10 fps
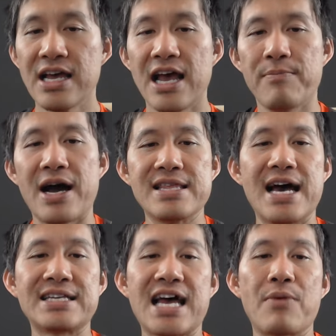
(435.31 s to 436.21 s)
And by
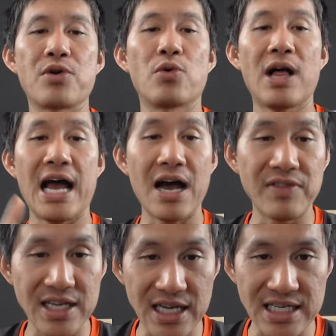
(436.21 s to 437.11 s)
that time, we will have
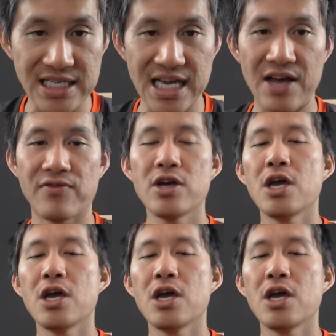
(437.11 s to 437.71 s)
the ETF,